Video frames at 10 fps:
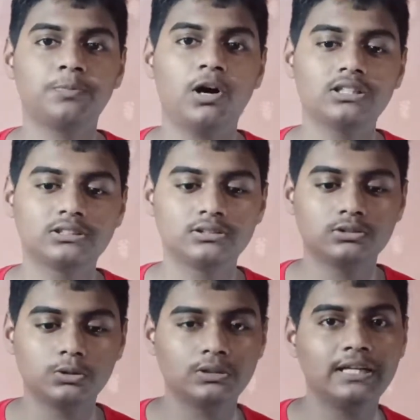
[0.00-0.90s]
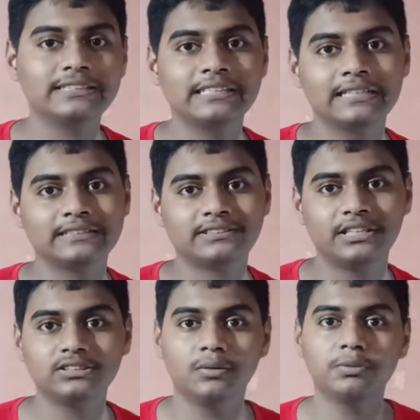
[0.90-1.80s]
spots. So let's get
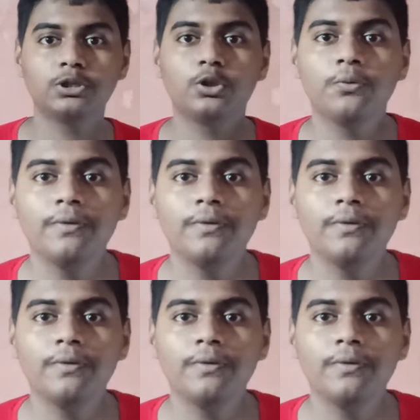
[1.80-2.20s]
straight up into the